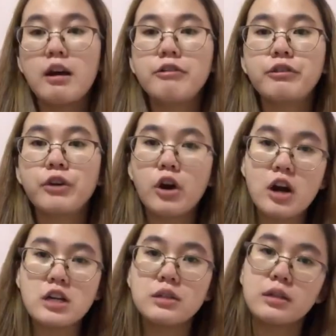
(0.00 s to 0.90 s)
Of
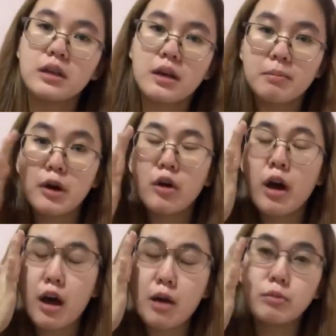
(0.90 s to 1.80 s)
course,
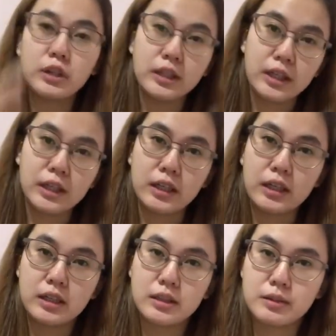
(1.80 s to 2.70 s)
merong Abony
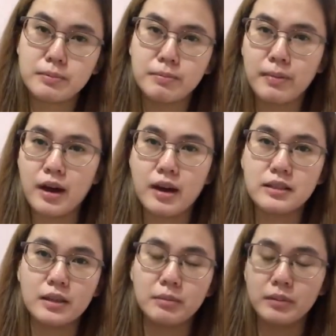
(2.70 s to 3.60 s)
spa,
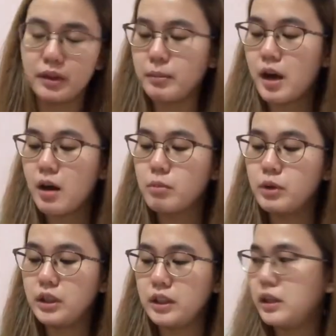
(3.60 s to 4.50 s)
something Abony.